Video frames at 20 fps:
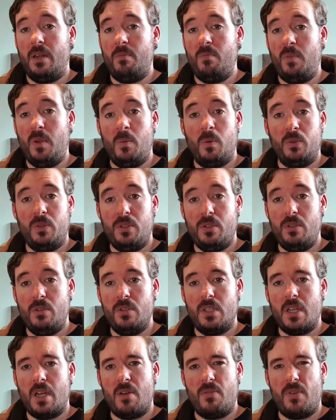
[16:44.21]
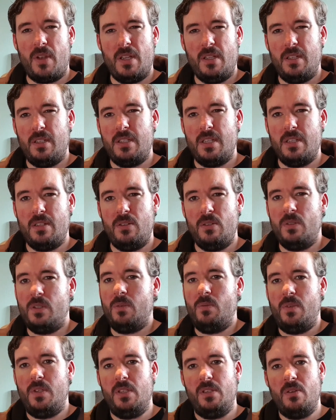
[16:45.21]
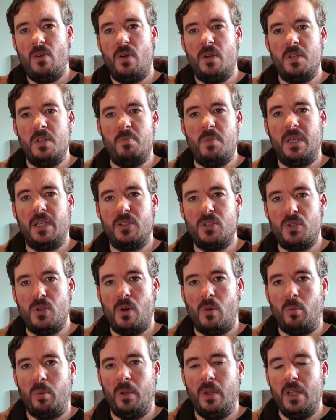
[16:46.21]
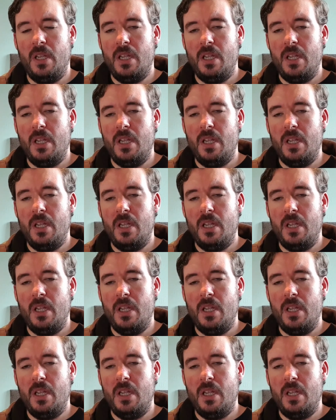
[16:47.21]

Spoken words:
People do use it. I find they tend to use it when there's not as big a drop,